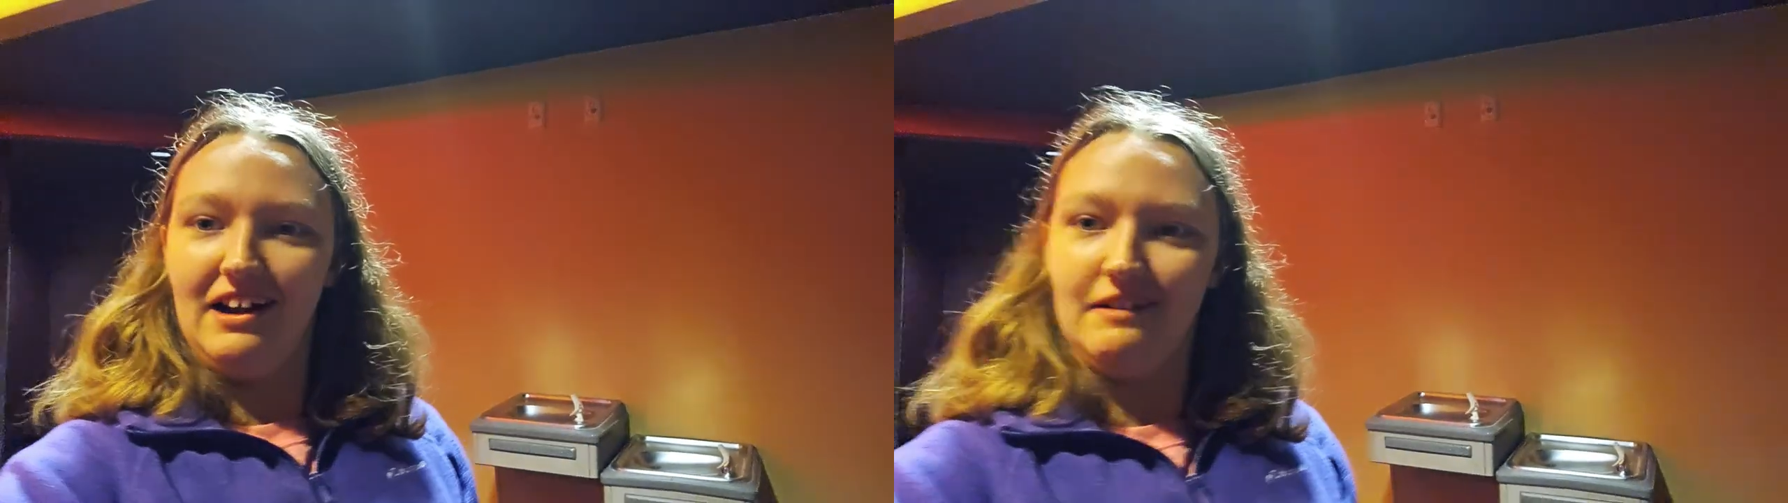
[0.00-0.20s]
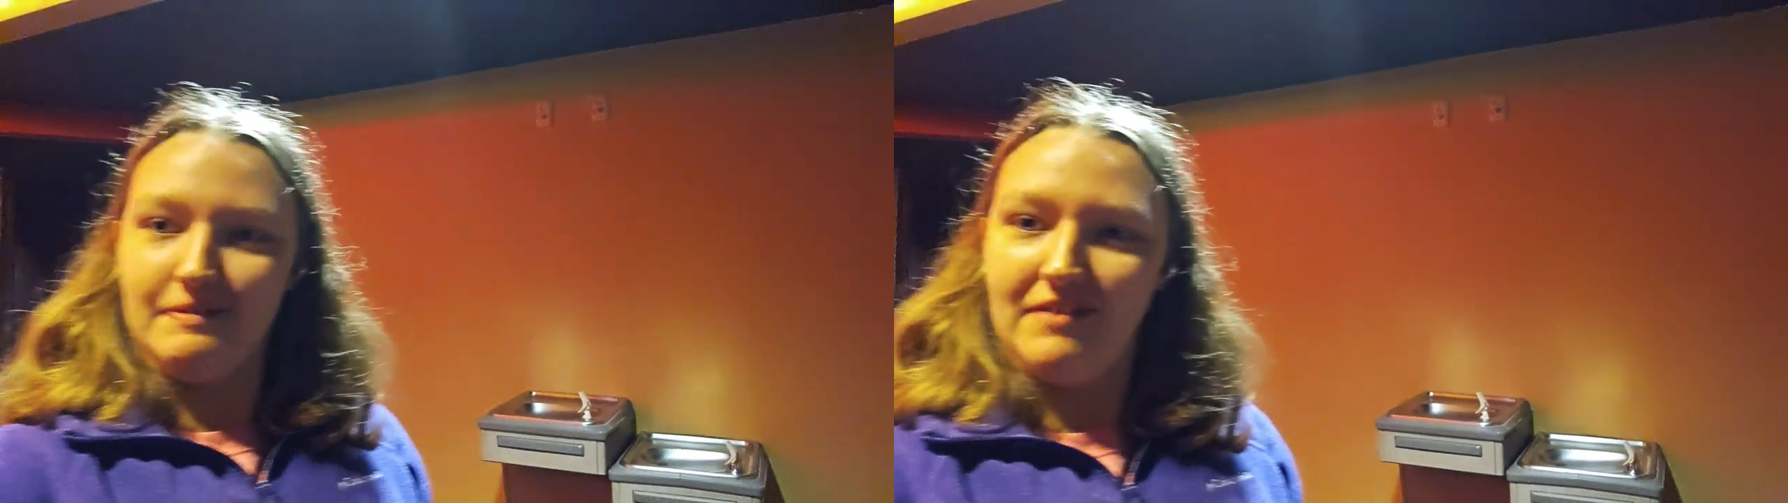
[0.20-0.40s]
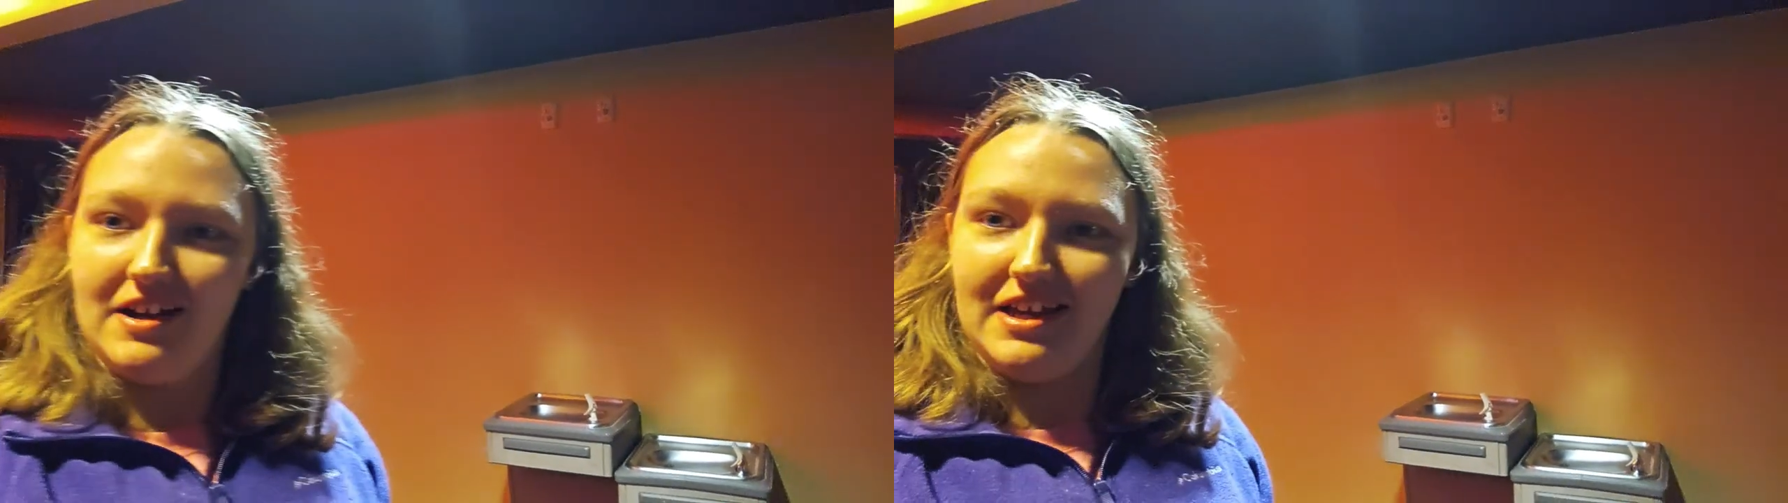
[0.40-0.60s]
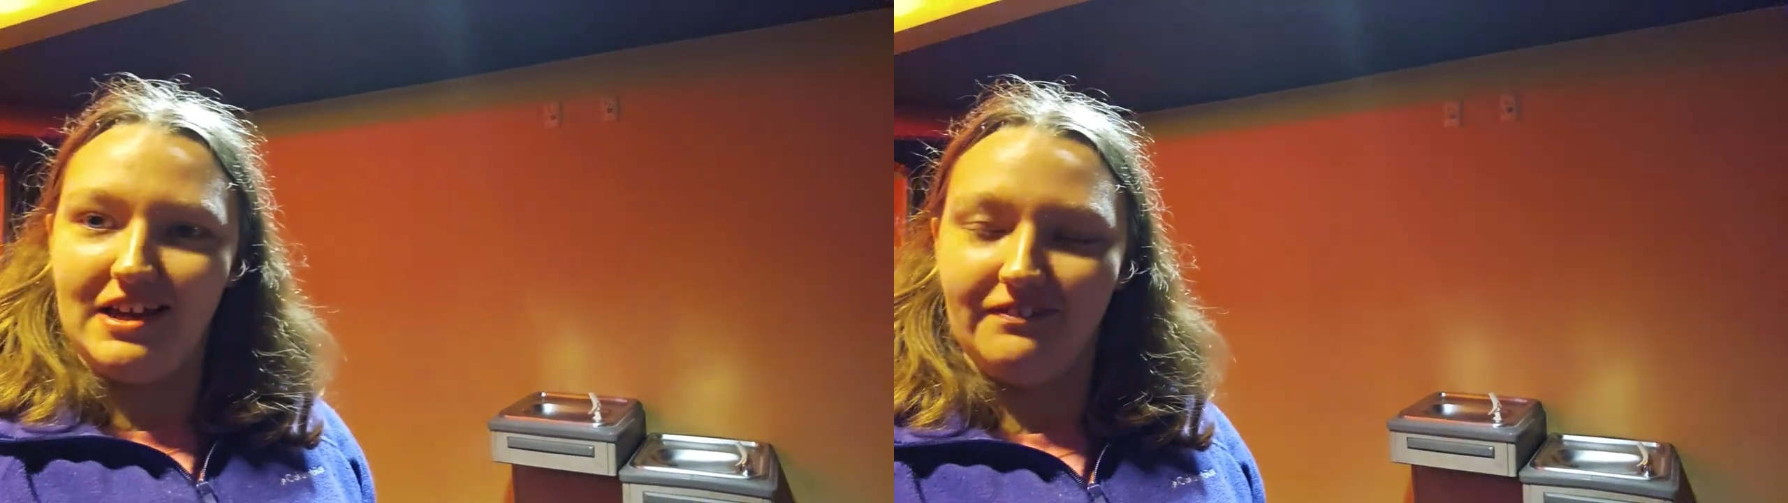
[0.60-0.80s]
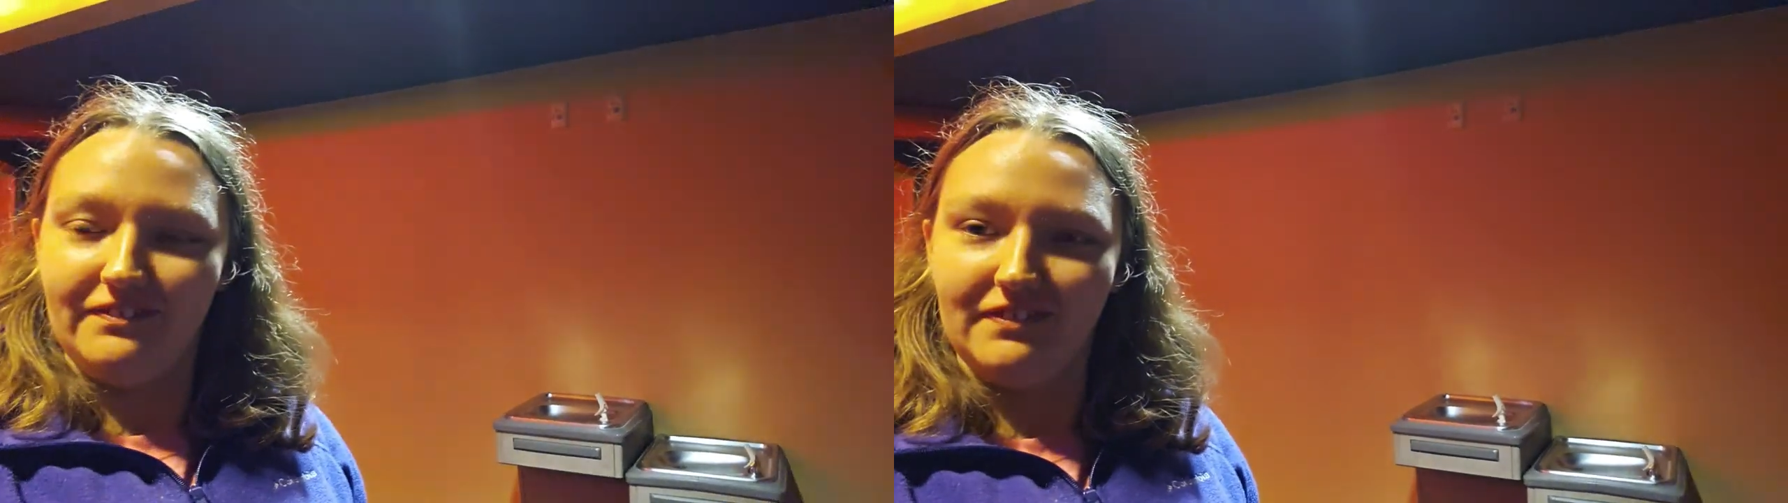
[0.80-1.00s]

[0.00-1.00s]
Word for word: everybody.